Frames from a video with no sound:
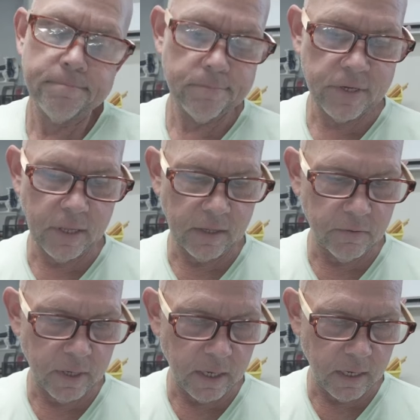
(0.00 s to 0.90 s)
So that's
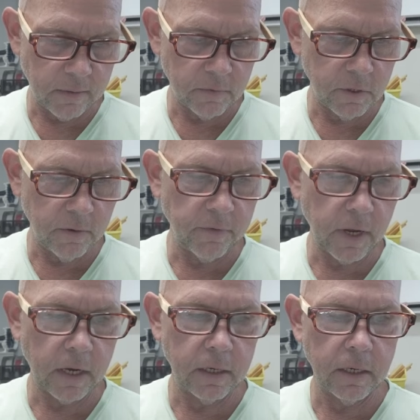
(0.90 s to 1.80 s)
what I get. So we've
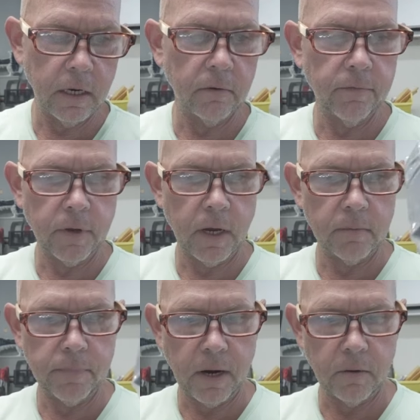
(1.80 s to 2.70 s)
got in here, we've
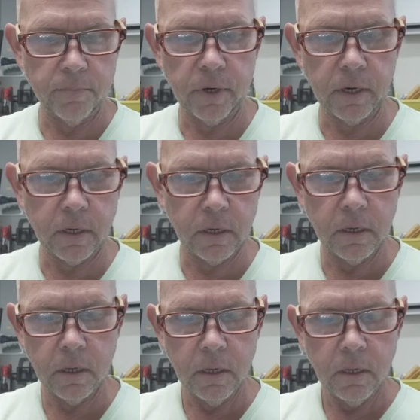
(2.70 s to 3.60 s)
got power brick,
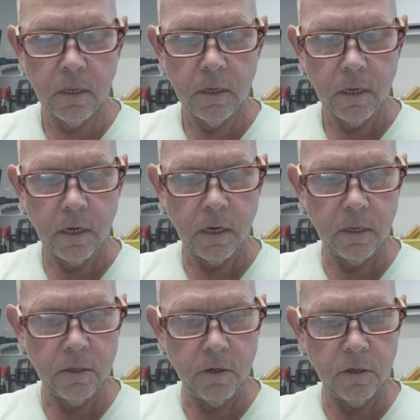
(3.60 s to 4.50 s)

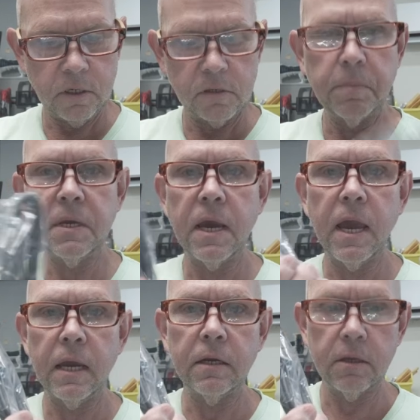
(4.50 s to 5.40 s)

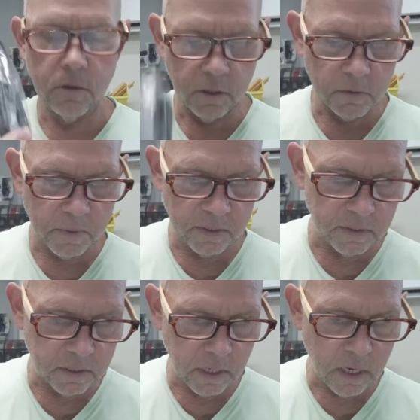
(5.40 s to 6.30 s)
USB-A to
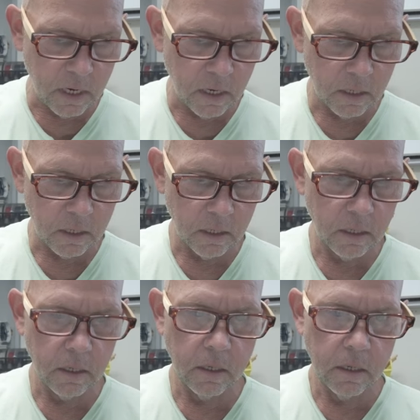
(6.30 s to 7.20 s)
USB-C.
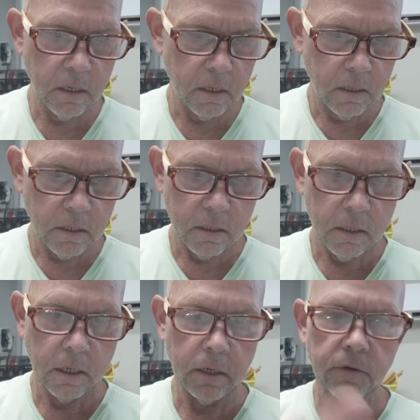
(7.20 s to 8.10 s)
I
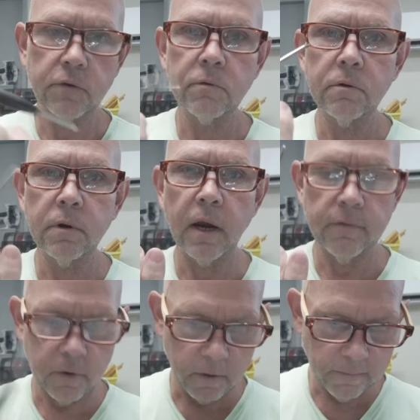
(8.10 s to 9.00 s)
got a
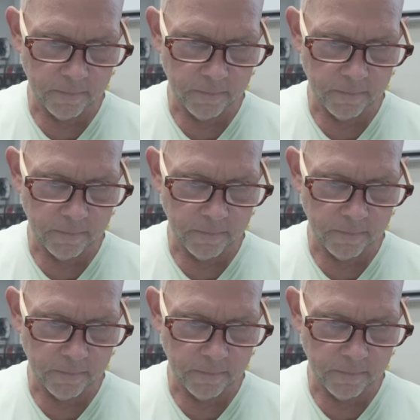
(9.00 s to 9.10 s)
screwdriver,